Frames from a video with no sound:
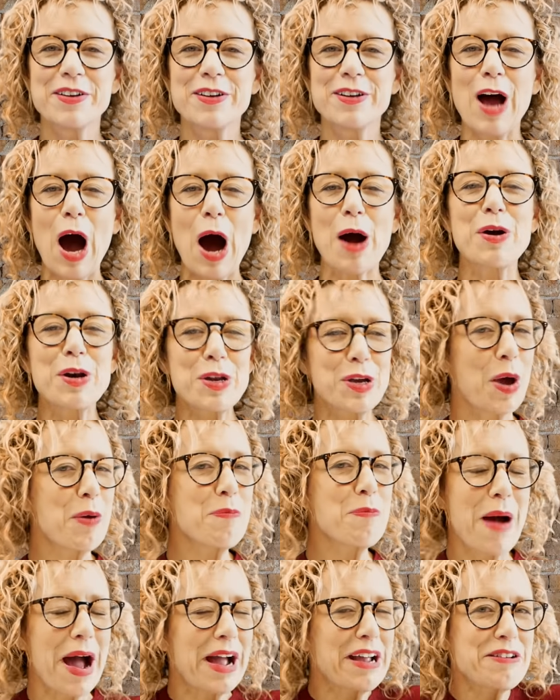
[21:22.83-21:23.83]
I'm going to go
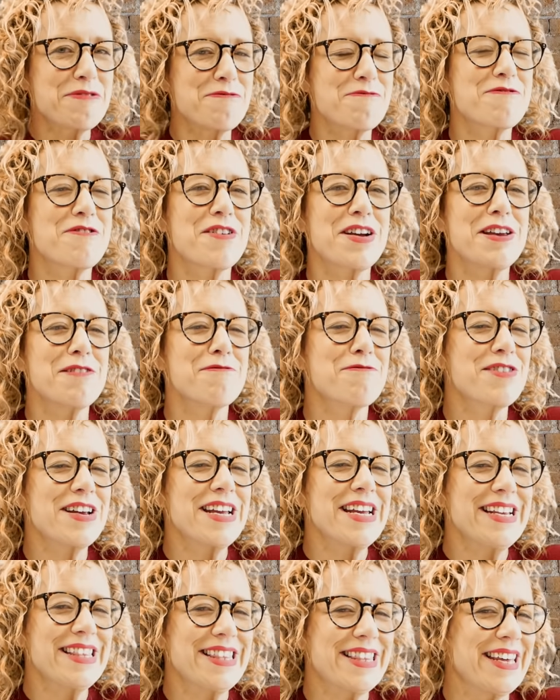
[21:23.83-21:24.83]
back and
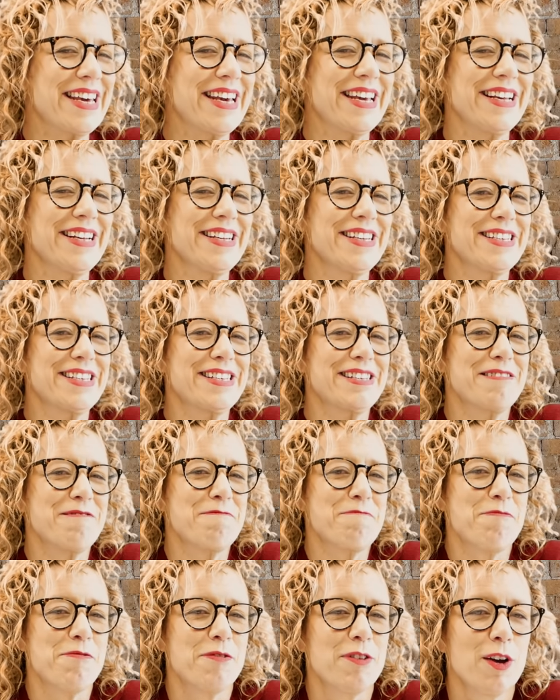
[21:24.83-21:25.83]
reread this.
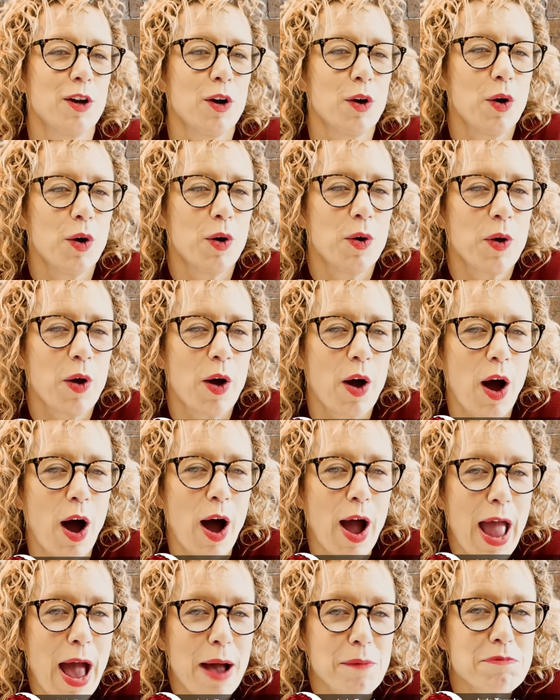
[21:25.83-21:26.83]
I
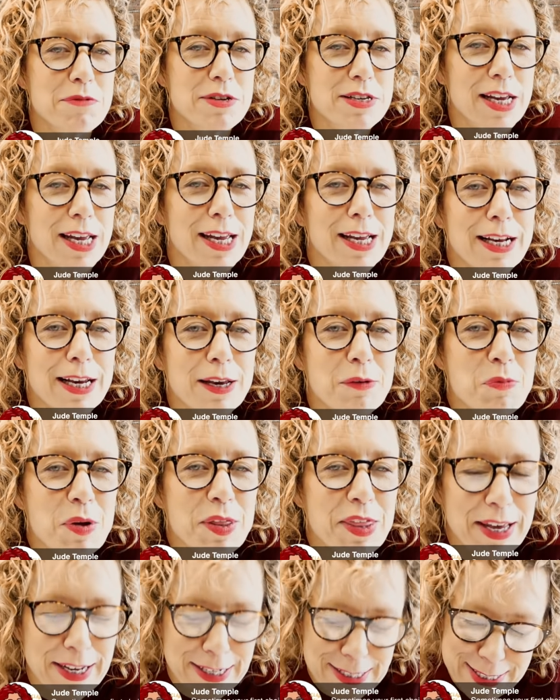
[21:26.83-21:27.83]
am tingling with
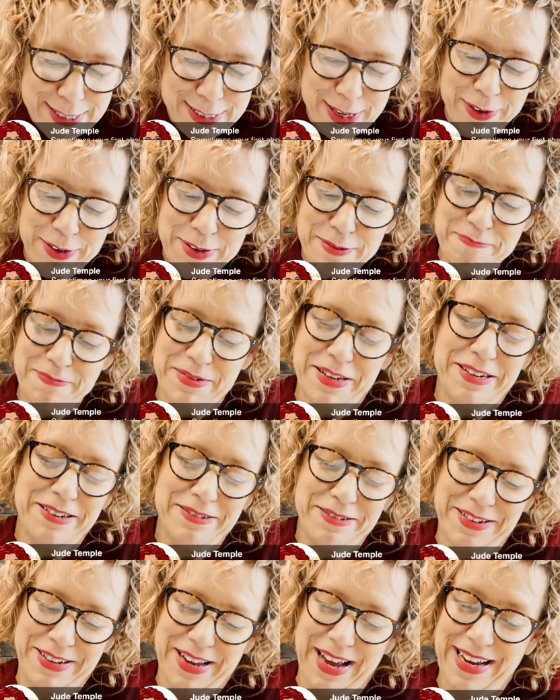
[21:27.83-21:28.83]

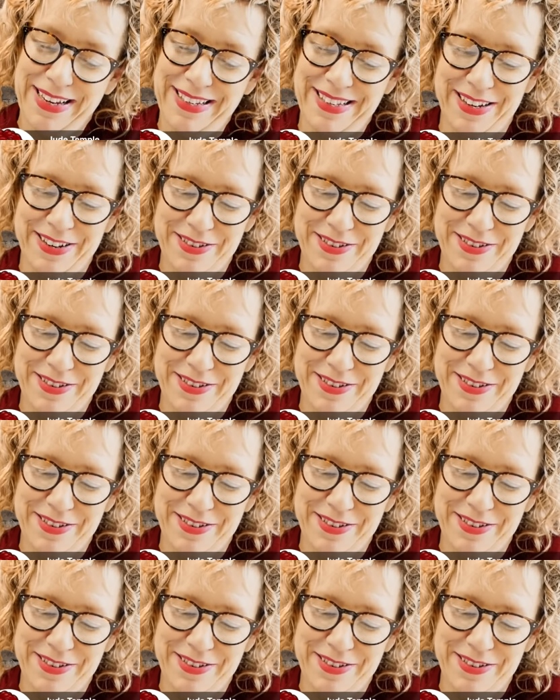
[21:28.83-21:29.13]
excitement as I